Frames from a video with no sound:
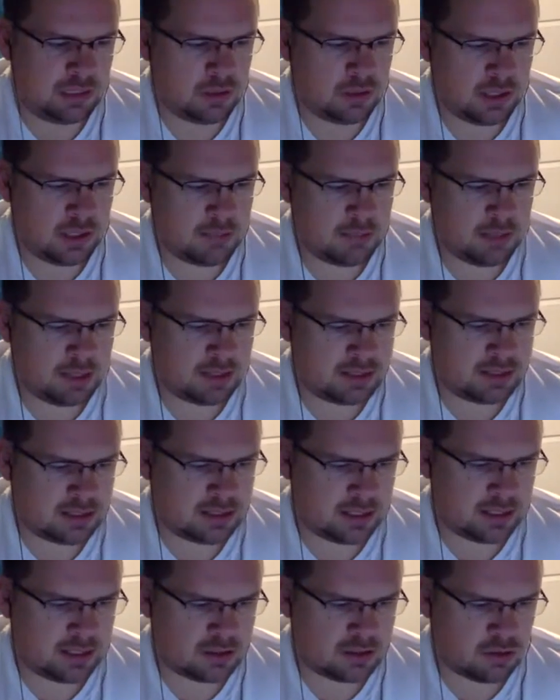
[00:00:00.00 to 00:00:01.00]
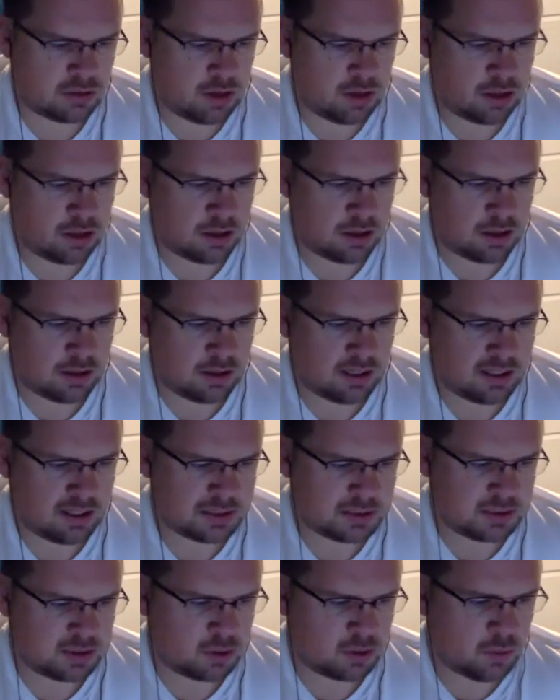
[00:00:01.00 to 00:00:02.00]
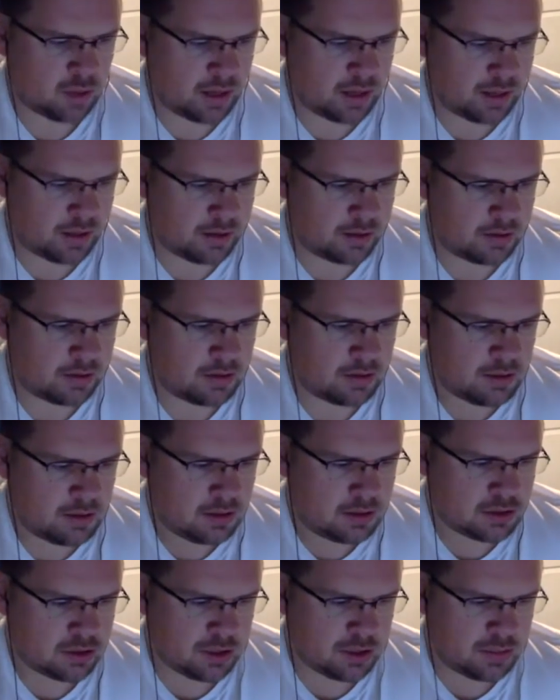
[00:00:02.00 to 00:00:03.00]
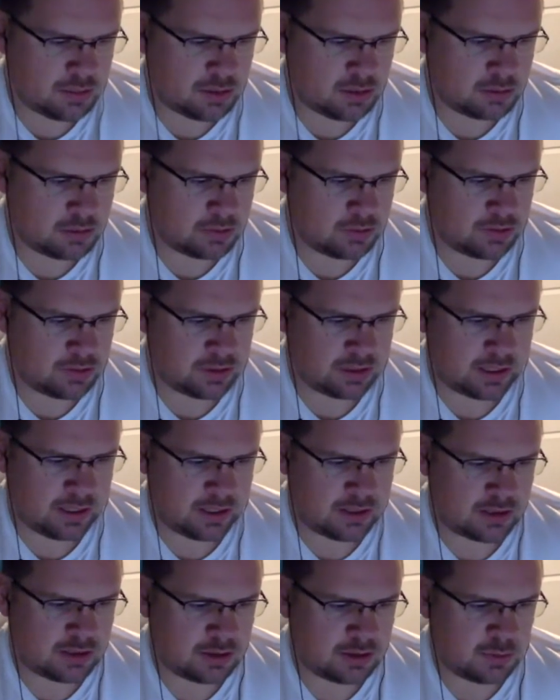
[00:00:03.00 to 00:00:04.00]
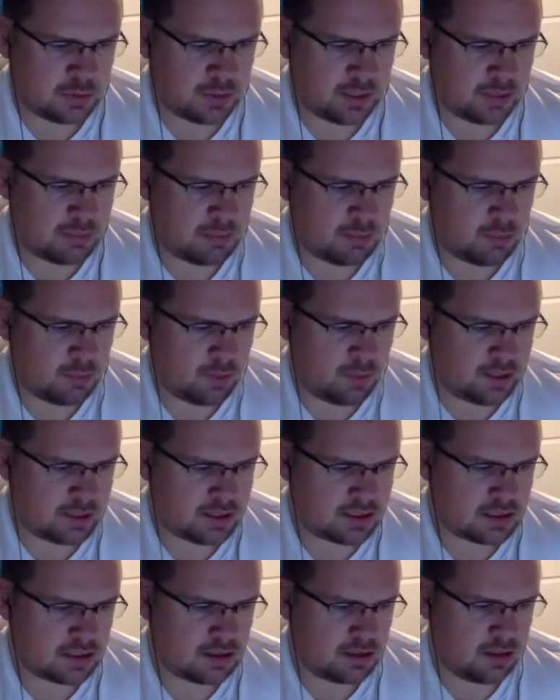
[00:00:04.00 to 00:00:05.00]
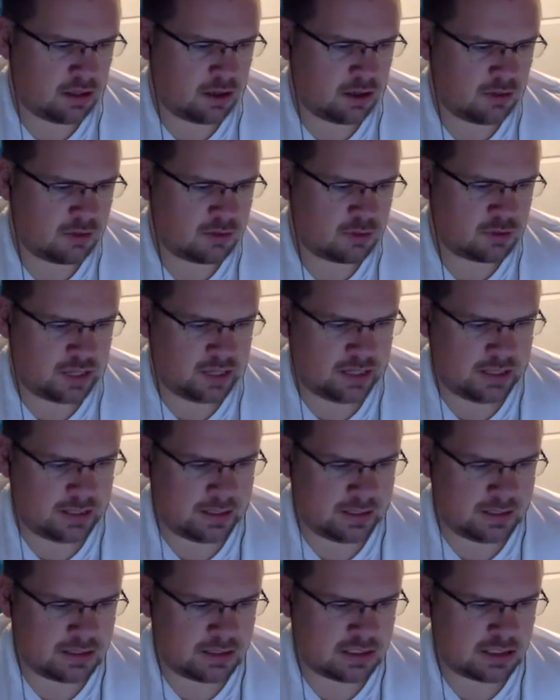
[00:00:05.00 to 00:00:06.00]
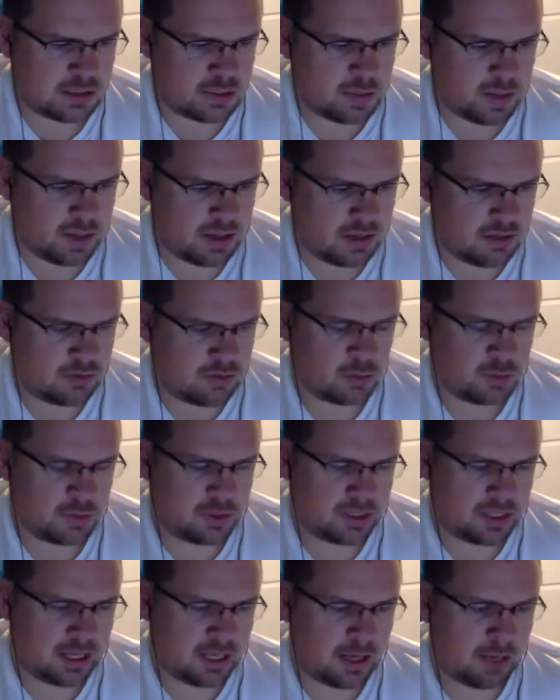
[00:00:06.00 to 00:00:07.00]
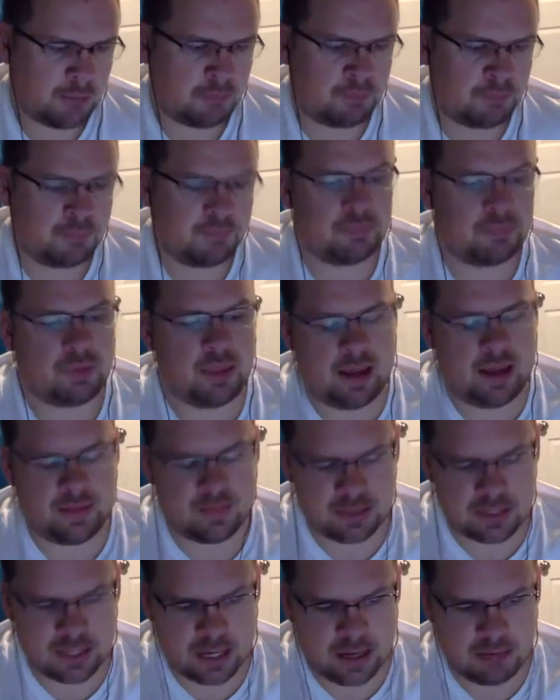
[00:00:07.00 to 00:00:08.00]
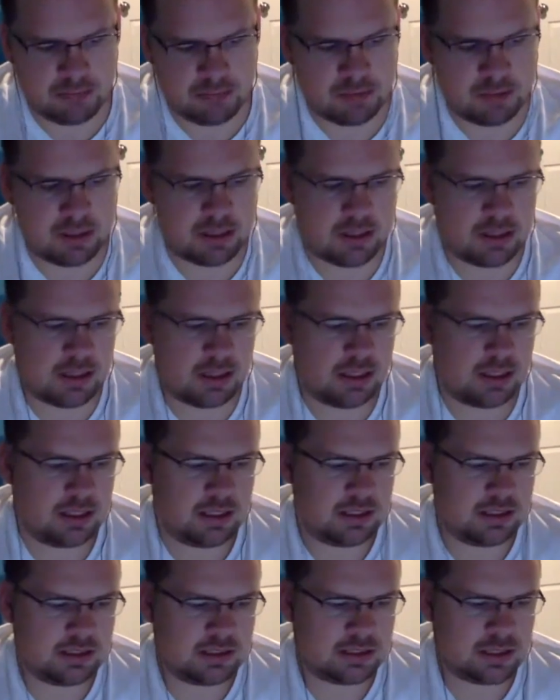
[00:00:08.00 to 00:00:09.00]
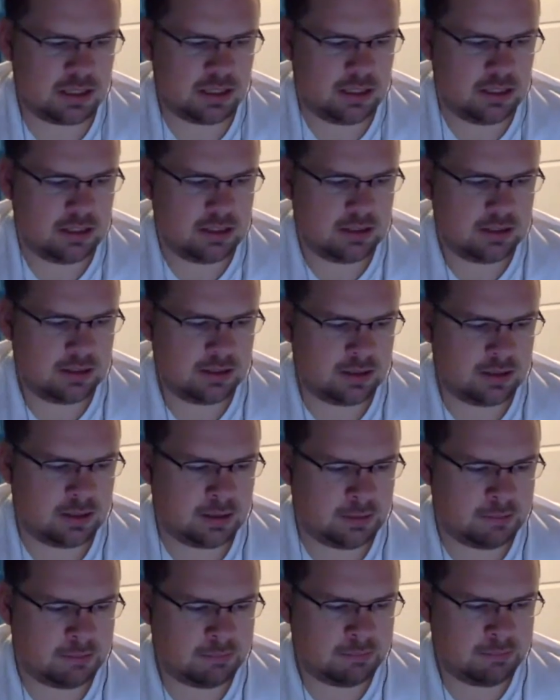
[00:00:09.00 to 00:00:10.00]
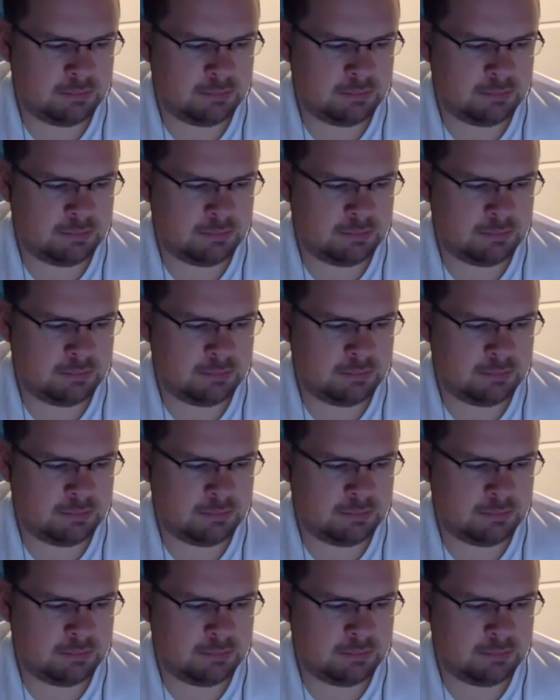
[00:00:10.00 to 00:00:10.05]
light Monty guessed wrong on Elijah McGuire. Trey Boo Boo only got 2.8 points. Leonard Fournette is suspended for one game at the time being. He is trying